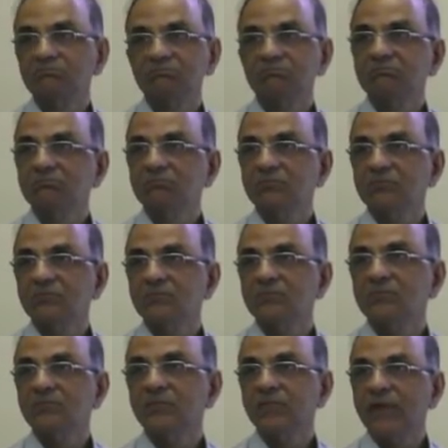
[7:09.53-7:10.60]
Name
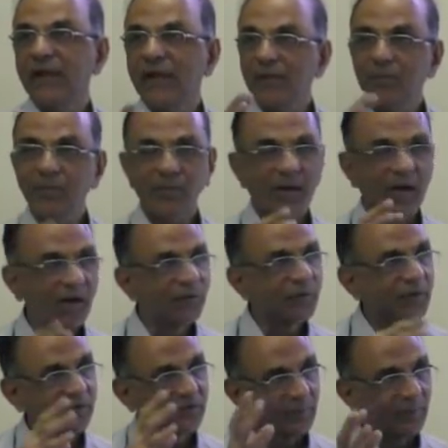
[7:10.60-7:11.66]
after, Name
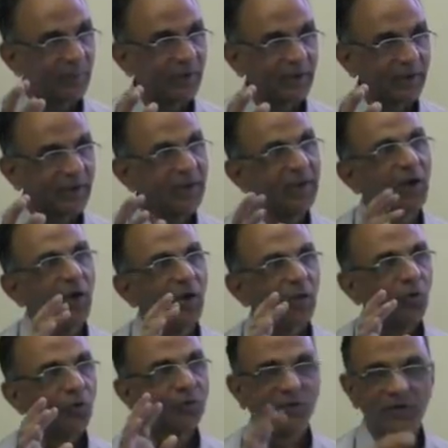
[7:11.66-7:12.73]
after somebody, yeah,
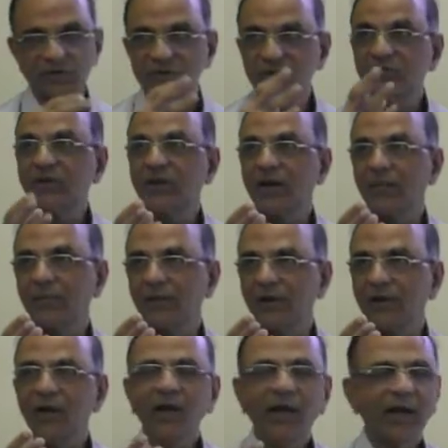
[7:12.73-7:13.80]
who first described
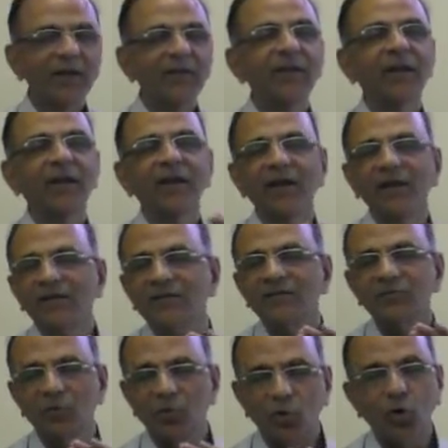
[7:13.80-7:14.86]
it. And there is
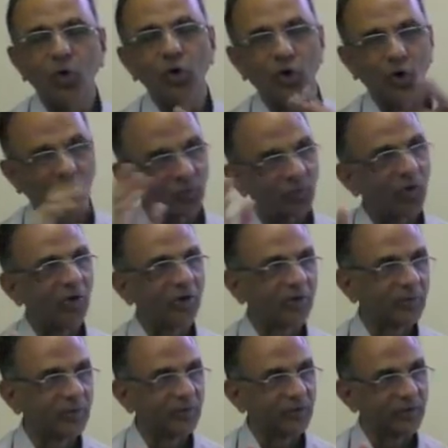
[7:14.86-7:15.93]
whole lot of
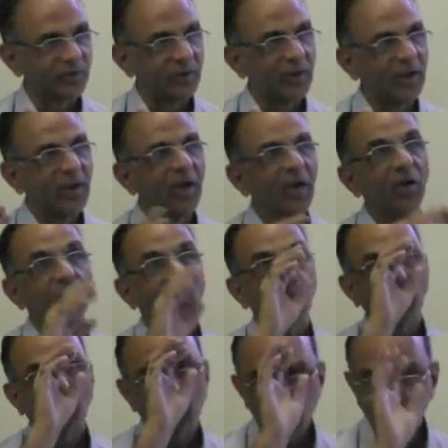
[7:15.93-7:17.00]
controversy.
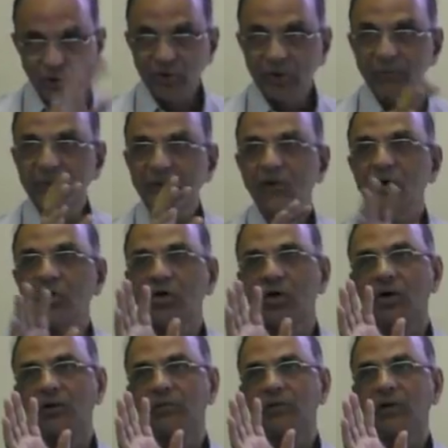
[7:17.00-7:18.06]
Should it be
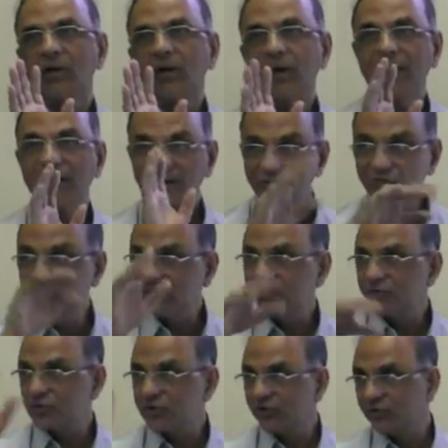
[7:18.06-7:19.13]
called
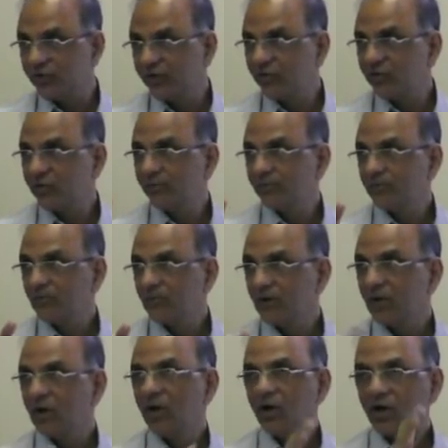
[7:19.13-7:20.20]
Hansen's disease
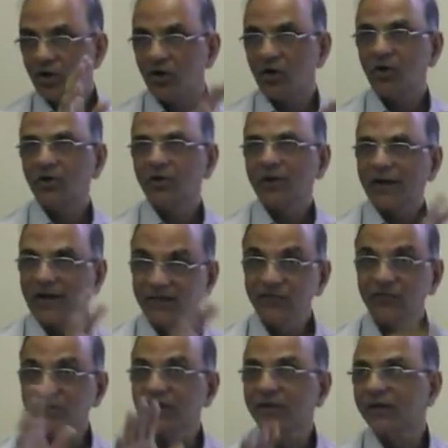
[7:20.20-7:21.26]
or
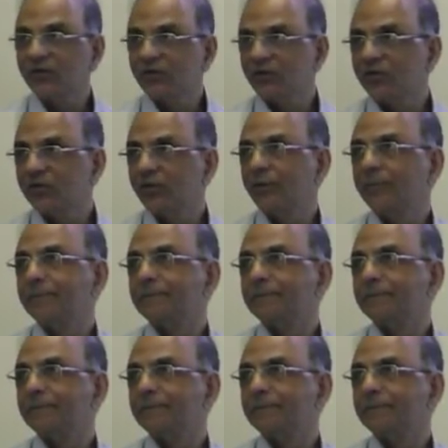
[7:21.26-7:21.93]
Hansen disease.